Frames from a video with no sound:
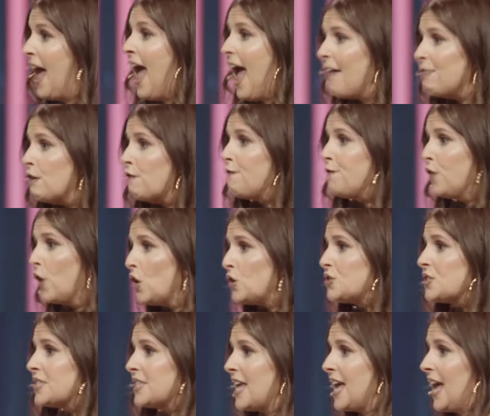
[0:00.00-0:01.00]
And the
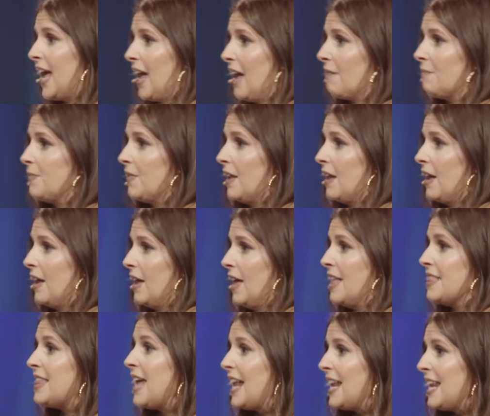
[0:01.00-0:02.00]
first thing
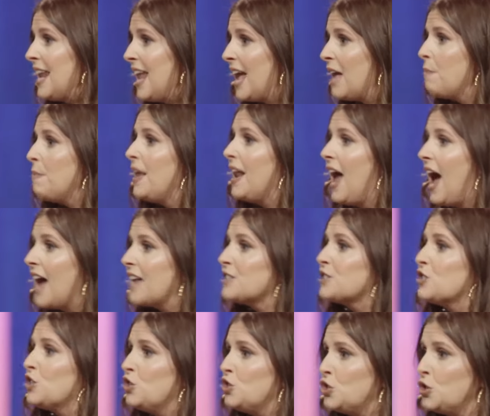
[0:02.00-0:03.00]
that Naaman has
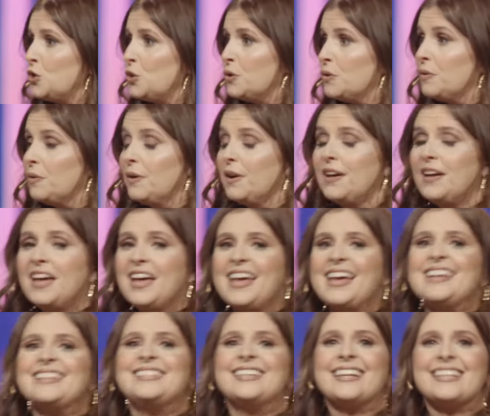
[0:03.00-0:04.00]
to do
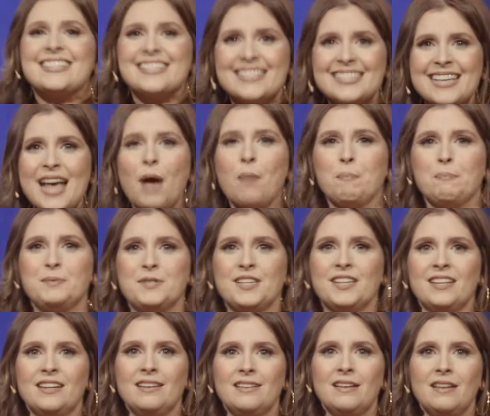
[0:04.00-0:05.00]
is
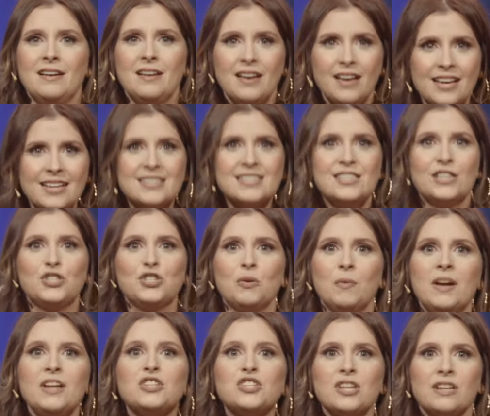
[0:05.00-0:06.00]
accept his
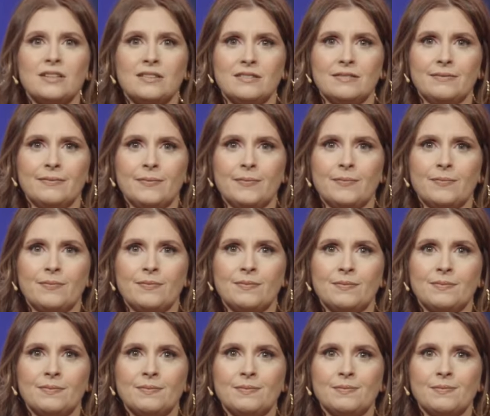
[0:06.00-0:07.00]
situation.
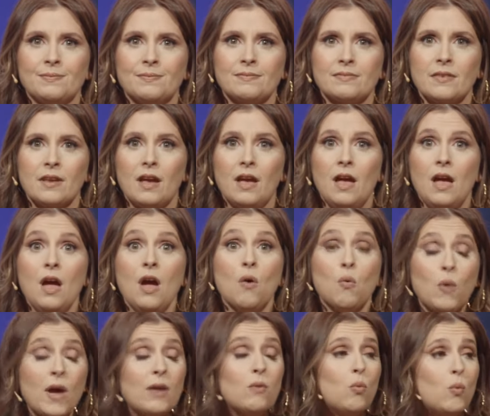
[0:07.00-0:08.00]

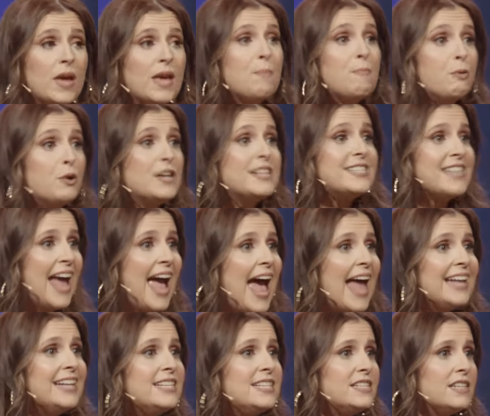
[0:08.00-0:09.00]
When we
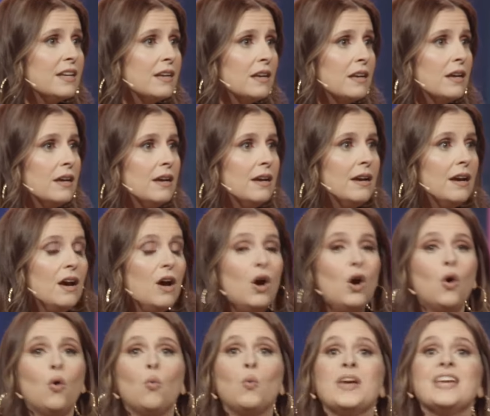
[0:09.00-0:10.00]
pretend,
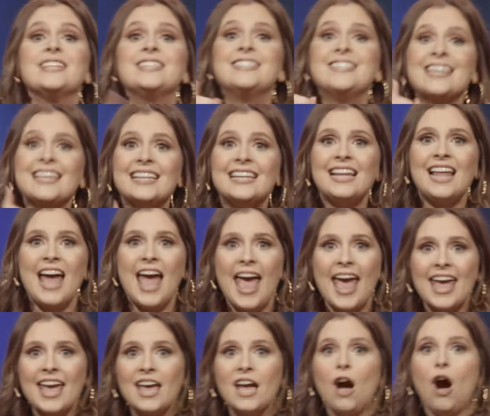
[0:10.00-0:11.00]
we
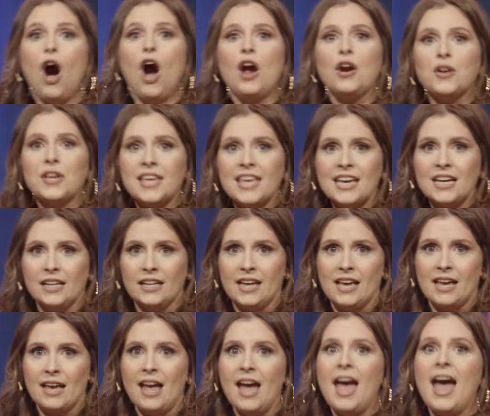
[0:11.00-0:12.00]
delay our
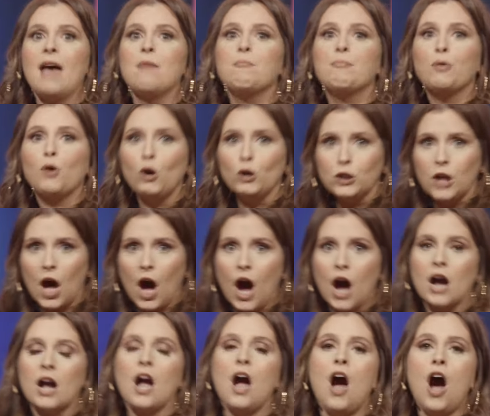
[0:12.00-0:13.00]
healing and
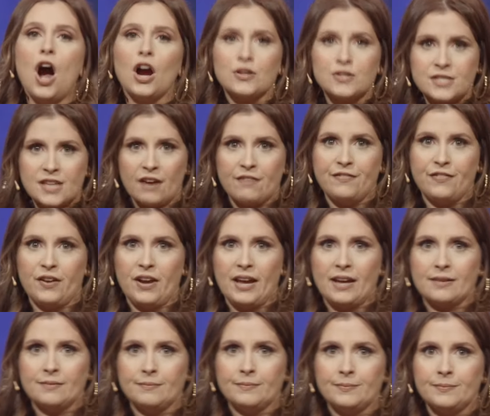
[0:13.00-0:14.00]
prolong our suffering.